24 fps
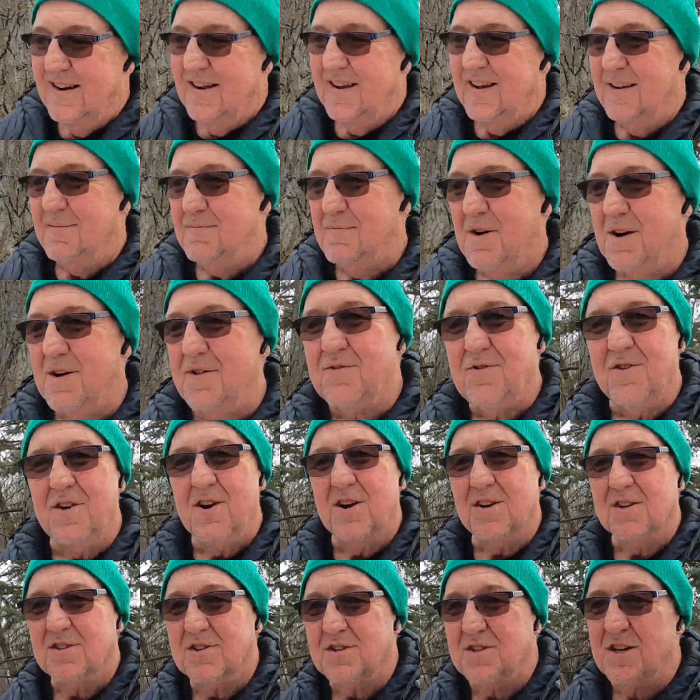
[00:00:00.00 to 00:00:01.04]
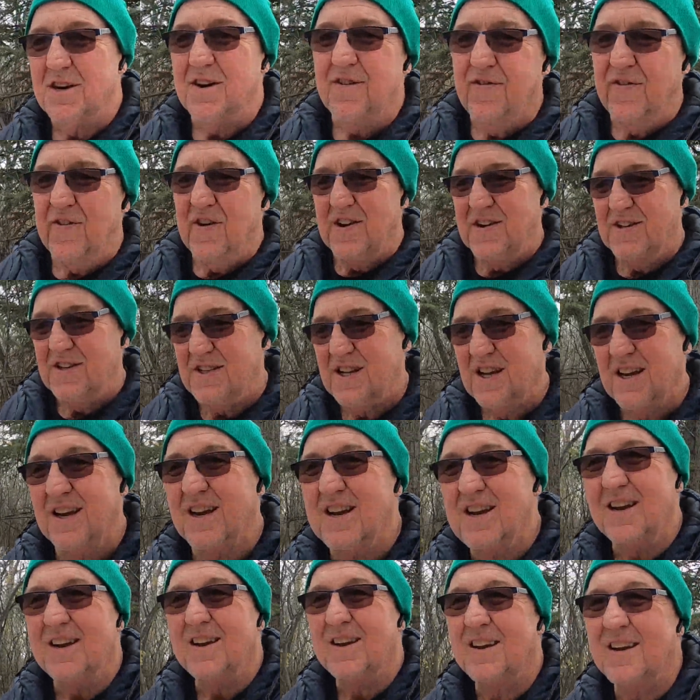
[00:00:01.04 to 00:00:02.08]
Like Montreal's defense,
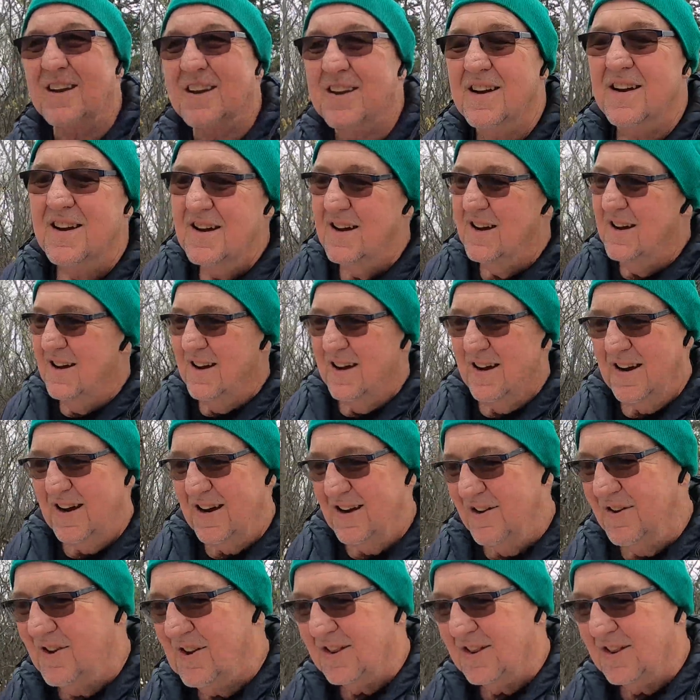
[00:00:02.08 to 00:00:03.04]
I